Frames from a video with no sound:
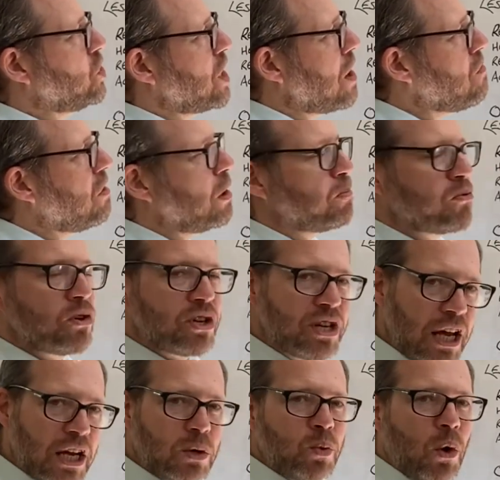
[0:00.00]
generally
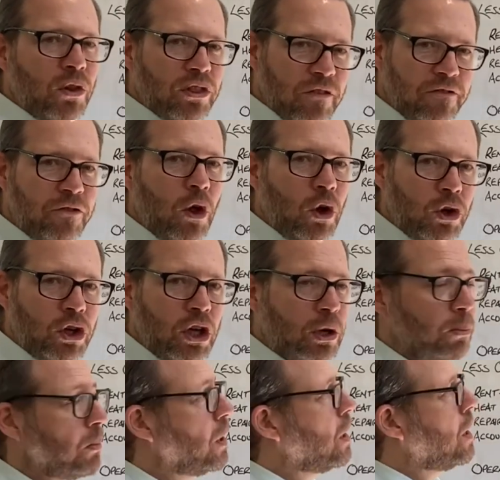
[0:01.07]
predict what the
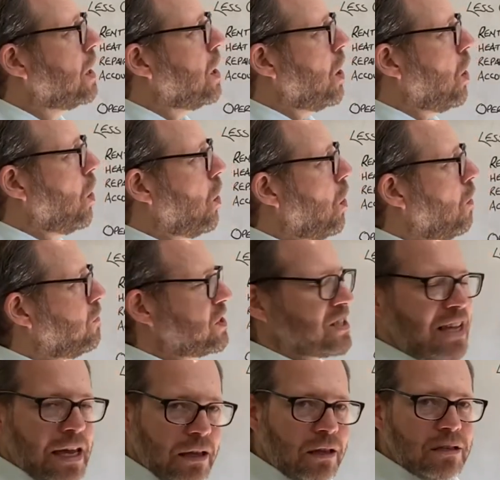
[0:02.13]
volume of
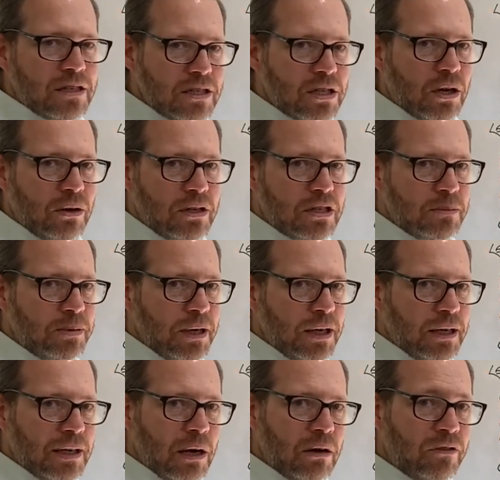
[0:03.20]
sales is going to
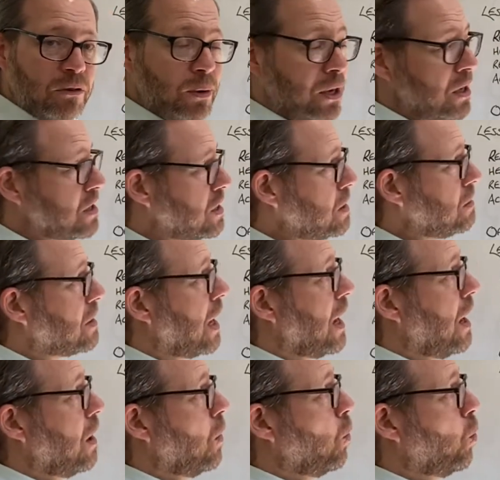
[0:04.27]
be. Now, if we can do
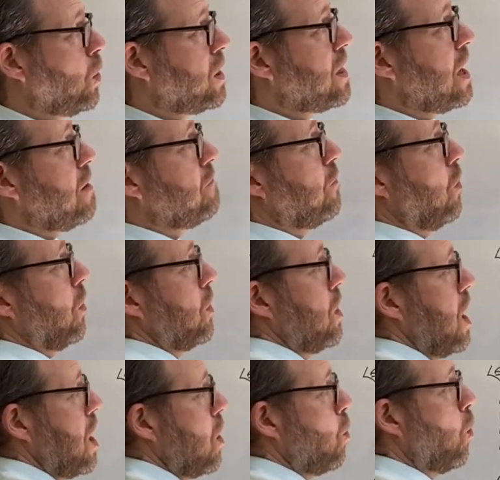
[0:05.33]
that, we therefore
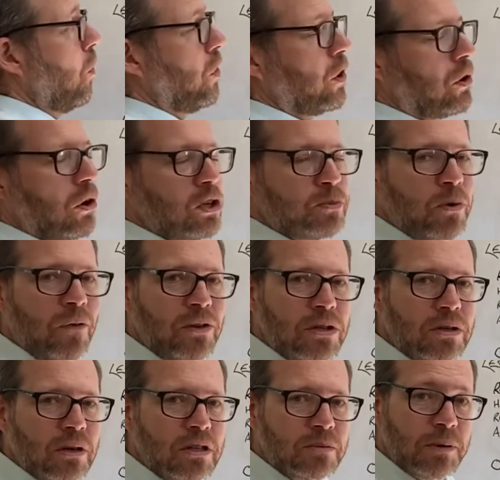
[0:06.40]
know what the gross profit's
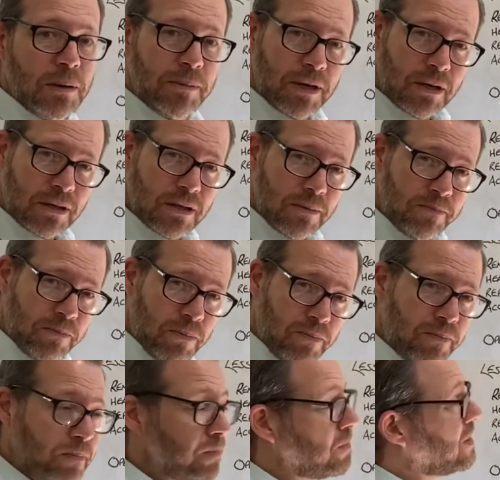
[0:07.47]
going to be, because the
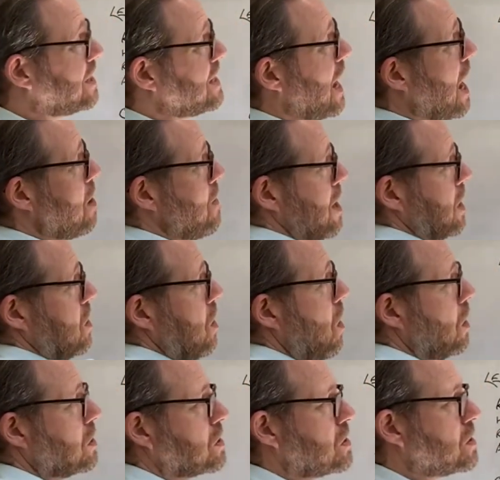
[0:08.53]
direct
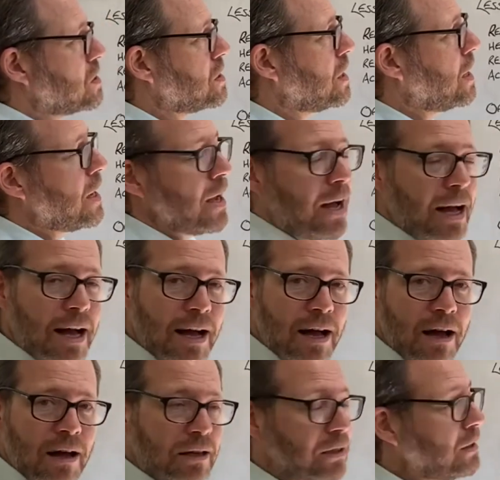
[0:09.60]
costs
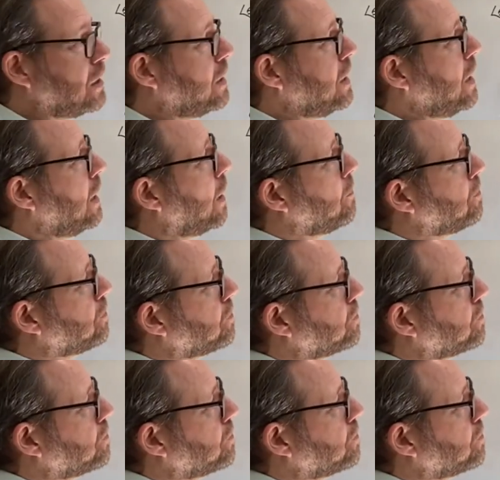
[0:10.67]
are linear.